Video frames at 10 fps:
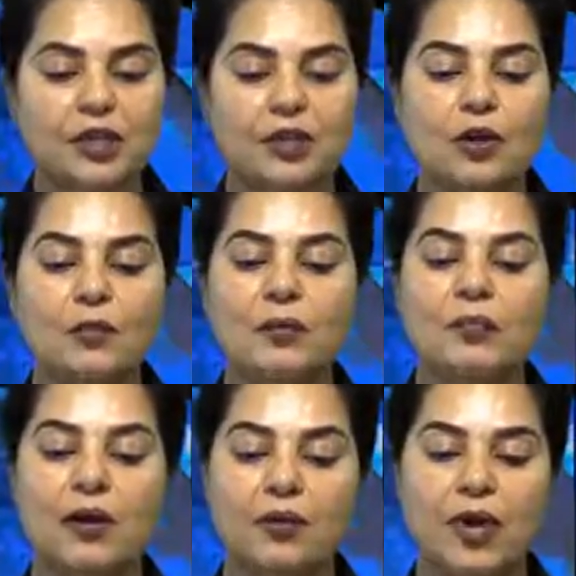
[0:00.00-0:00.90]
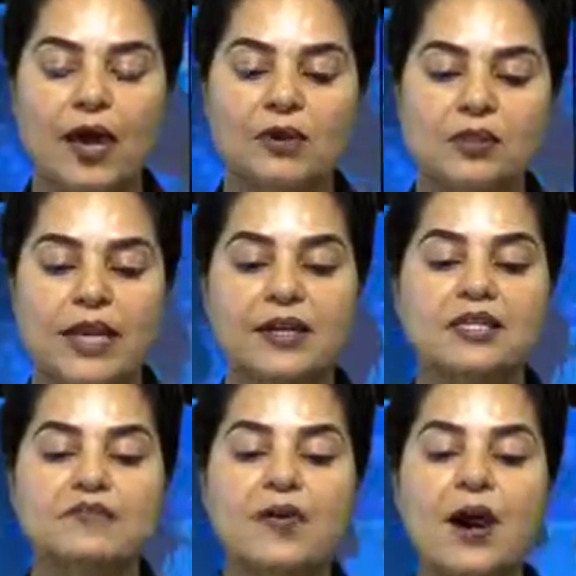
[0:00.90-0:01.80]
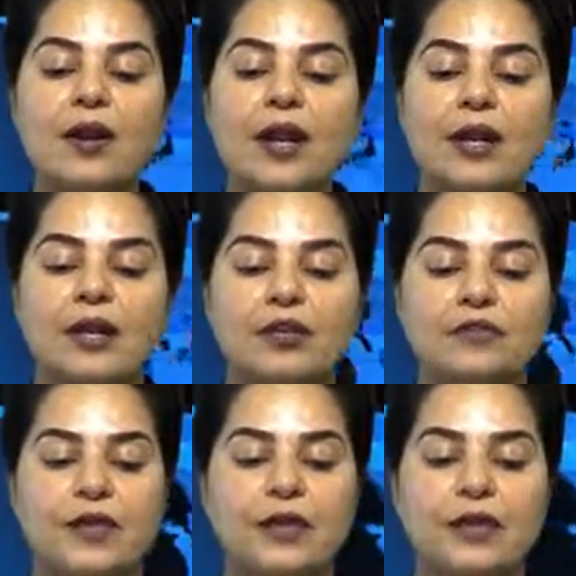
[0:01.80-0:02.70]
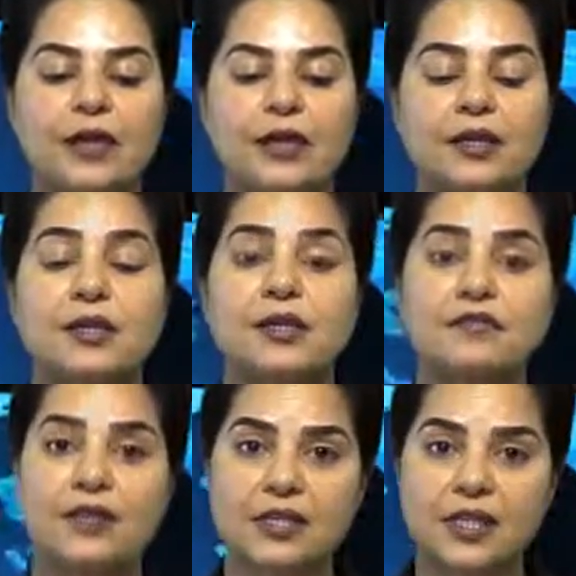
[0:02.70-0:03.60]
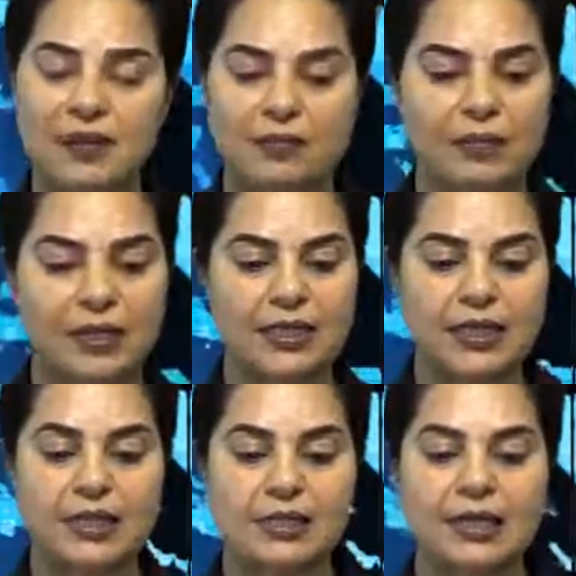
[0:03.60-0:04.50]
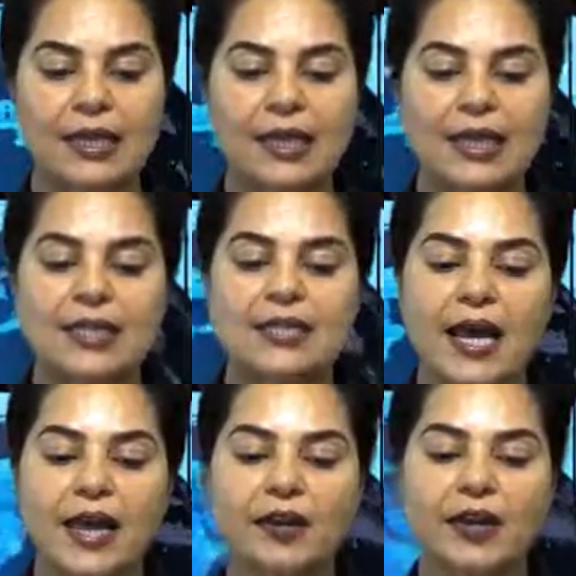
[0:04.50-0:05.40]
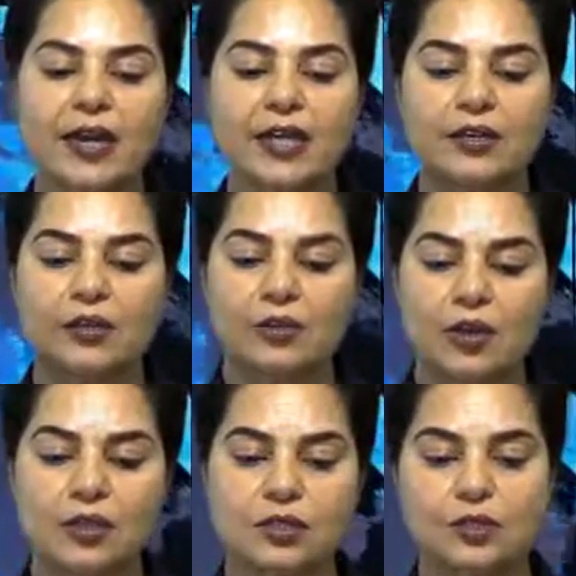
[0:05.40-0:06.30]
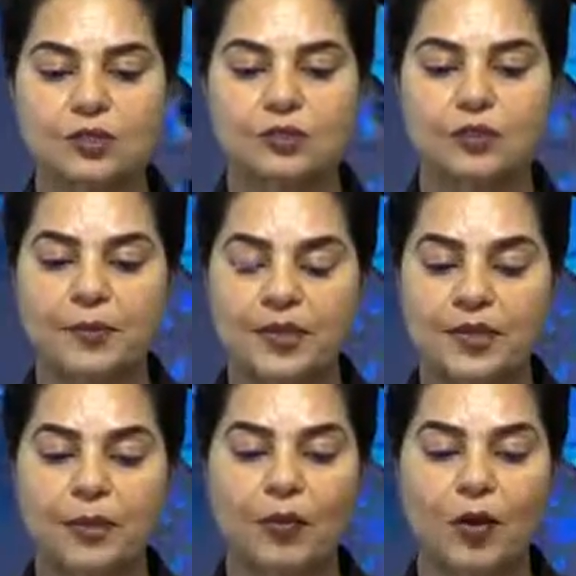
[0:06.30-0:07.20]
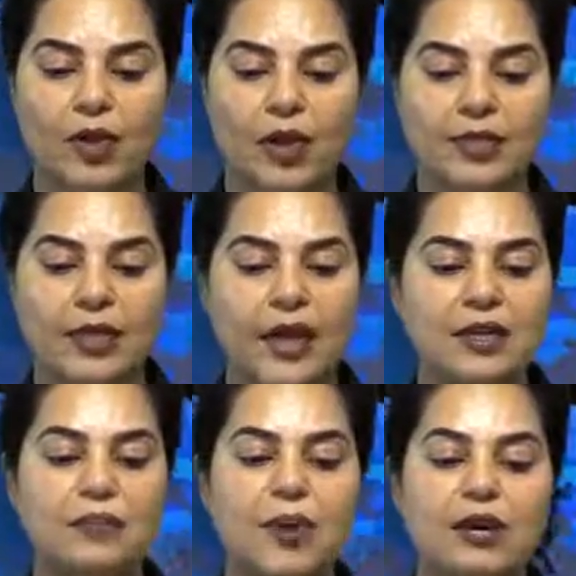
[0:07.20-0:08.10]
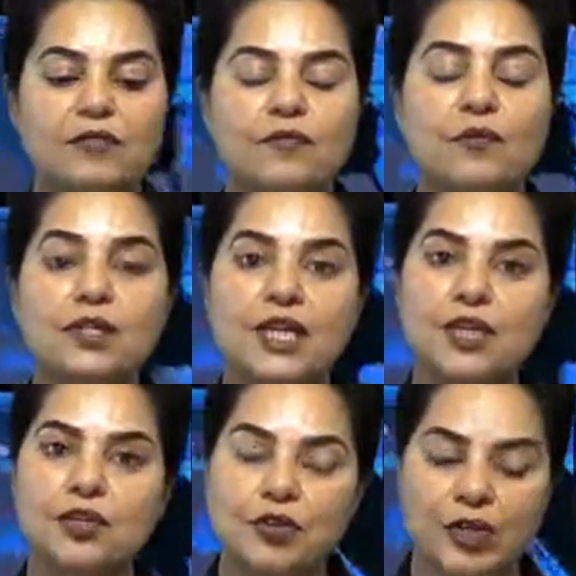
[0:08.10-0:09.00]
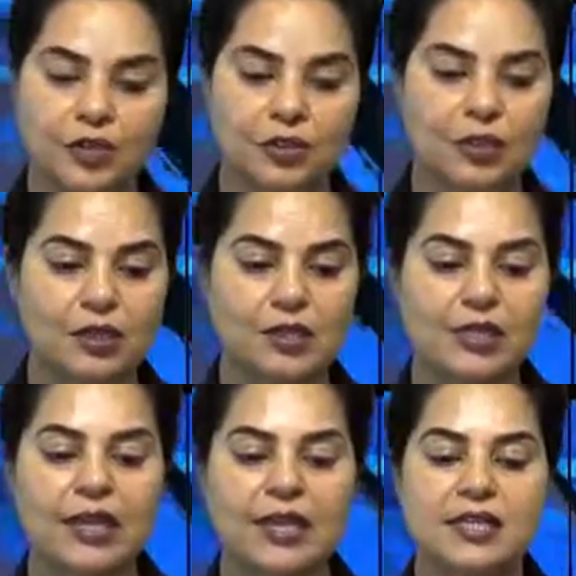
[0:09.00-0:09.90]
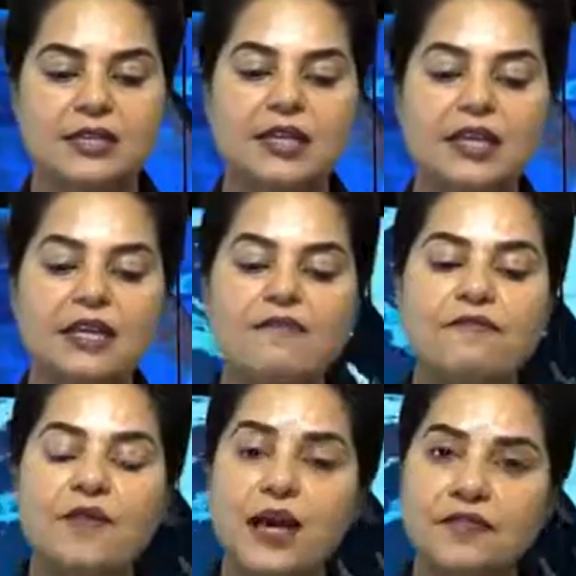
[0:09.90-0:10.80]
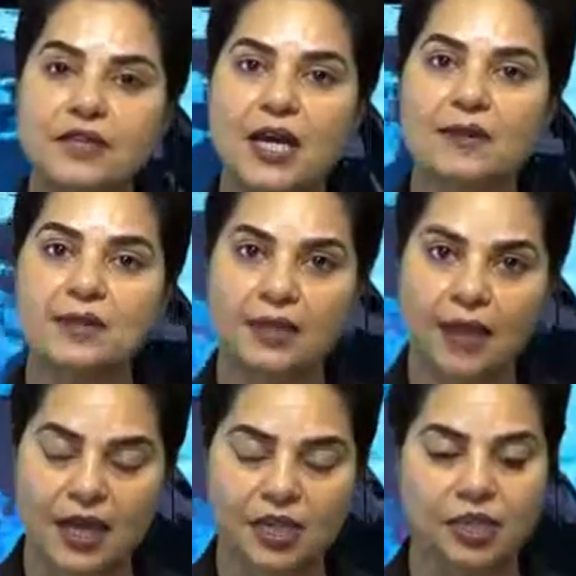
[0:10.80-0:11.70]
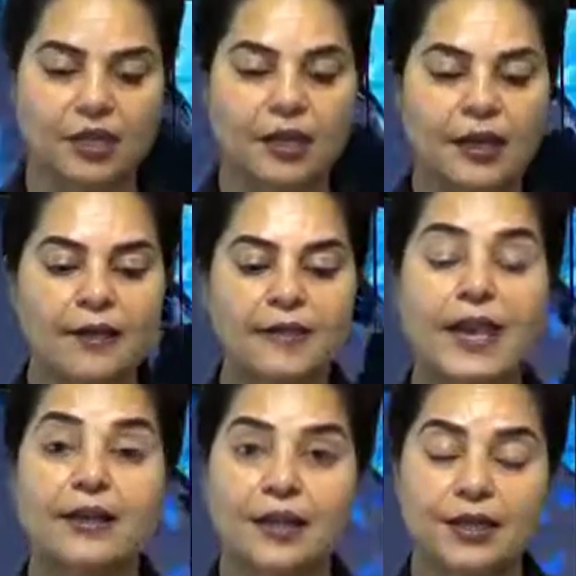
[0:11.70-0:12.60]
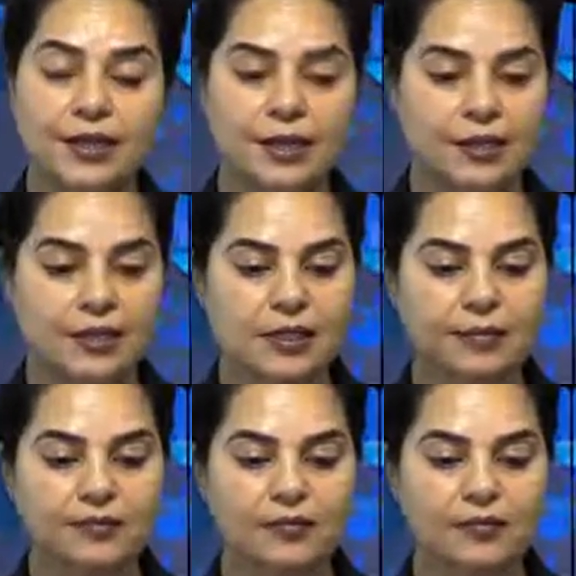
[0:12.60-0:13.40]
economic powerhouse and is far ahead of India in defense capabilities. Its aggregate gross domestic product, at about $14 trillion, is nearly 5 times larger than India's.